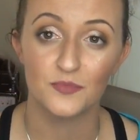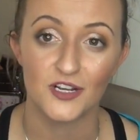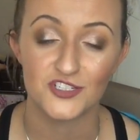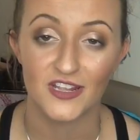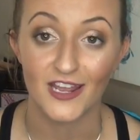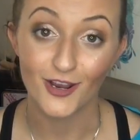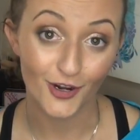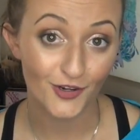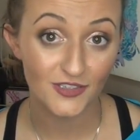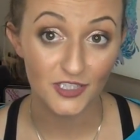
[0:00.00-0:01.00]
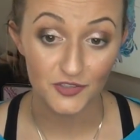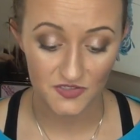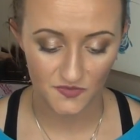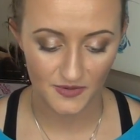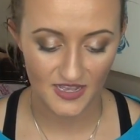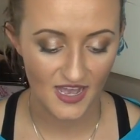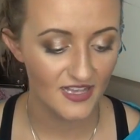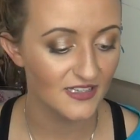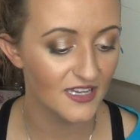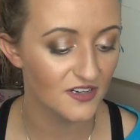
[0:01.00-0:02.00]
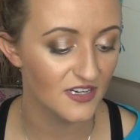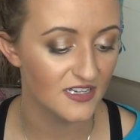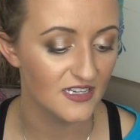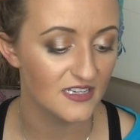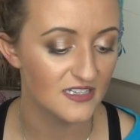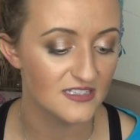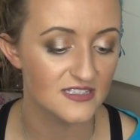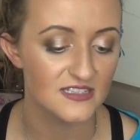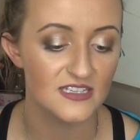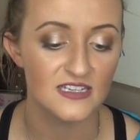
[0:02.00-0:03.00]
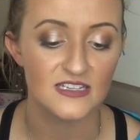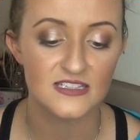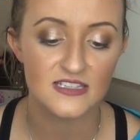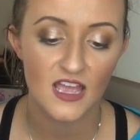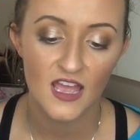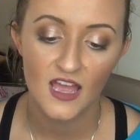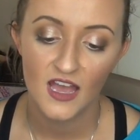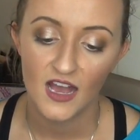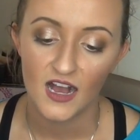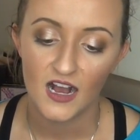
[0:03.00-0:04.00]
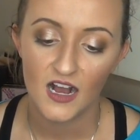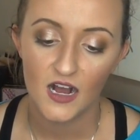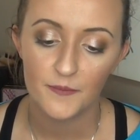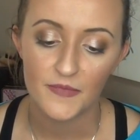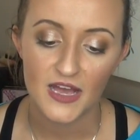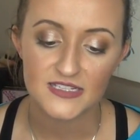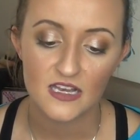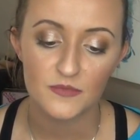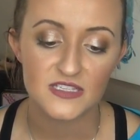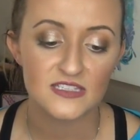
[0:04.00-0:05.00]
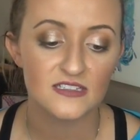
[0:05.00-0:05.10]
brush that I currently use for my highlighter, and it is this um, SL Miss